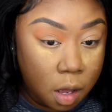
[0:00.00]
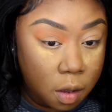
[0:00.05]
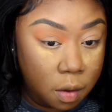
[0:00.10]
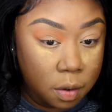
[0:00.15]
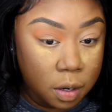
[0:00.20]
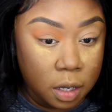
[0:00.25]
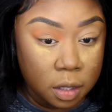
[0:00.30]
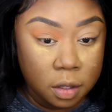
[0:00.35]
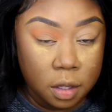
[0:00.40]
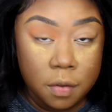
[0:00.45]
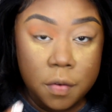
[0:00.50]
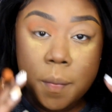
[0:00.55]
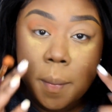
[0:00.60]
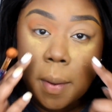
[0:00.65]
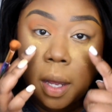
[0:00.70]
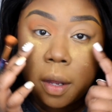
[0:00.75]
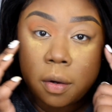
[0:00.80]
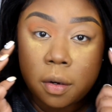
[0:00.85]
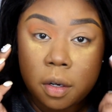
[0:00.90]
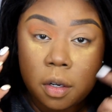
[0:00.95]
And I left
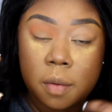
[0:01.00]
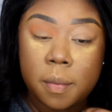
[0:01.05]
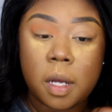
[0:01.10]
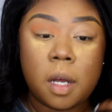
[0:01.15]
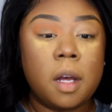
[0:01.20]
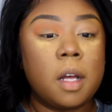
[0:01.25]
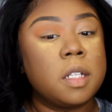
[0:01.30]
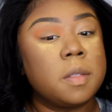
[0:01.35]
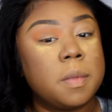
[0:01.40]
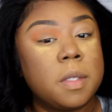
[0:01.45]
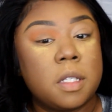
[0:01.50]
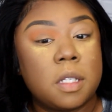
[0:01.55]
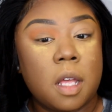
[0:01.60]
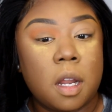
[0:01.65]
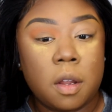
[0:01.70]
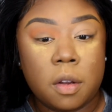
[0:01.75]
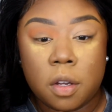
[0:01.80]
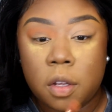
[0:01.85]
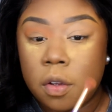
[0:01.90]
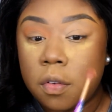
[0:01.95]
powder under my eyes because I
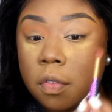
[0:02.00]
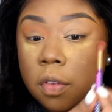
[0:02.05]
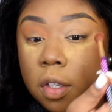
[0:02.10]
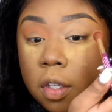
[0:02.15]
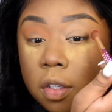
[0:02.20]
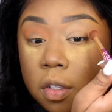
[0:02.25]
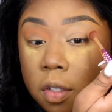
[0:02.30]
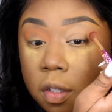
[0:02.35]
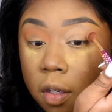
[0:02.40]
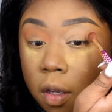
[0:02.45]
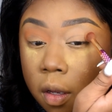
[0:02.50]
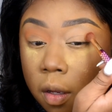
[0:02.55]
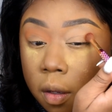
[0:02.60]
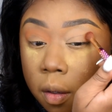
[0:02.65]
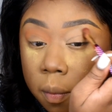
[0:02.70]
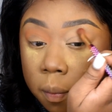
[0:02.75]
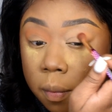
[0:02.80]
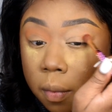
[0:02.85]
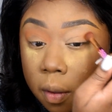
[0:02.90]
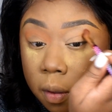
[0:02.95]
don't know if this,
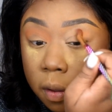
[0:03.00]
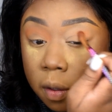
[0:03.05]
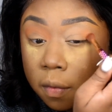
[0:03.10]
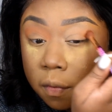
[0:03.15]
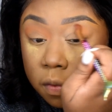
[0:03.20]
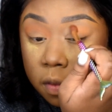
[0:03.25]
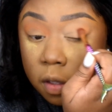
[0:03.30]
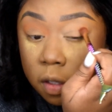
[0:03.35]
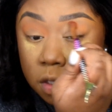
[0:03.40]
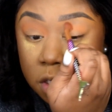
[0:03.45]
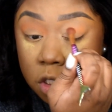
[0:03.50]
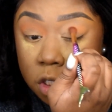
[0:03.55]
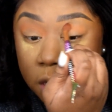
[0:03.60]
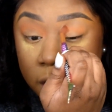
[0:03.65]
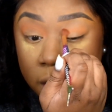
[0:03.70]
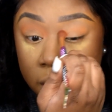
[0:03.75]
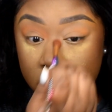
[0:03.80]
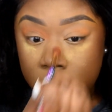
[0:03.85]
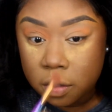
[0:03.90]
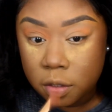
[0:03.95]
if these
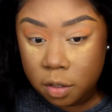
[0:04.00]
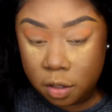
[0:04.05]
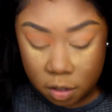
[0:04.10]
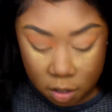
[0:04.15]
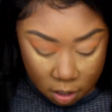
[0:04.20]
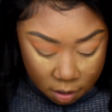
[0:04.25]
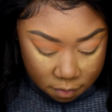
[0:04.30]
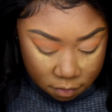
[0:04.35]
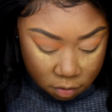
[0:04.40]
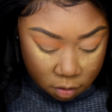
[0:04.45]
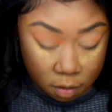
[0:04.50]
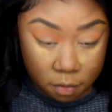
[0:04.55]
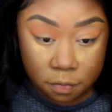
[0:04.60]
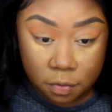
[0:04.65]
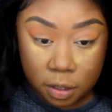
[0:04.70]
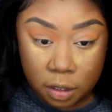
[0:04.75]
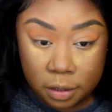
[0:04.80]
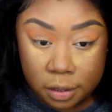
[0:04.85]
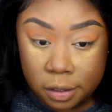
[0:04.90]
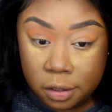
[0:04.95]
shadows are gonna have a lot of
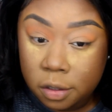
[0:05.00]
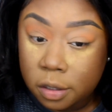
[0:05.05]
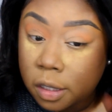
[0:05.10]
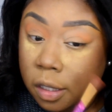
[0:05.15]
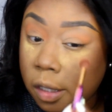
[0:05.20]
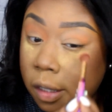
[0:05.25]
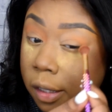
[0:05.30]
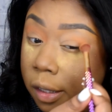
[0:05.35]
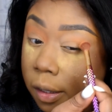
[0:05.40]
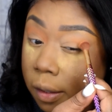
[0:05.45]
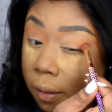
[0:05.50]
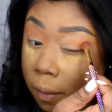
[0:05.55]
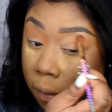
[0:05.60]
fallout or not.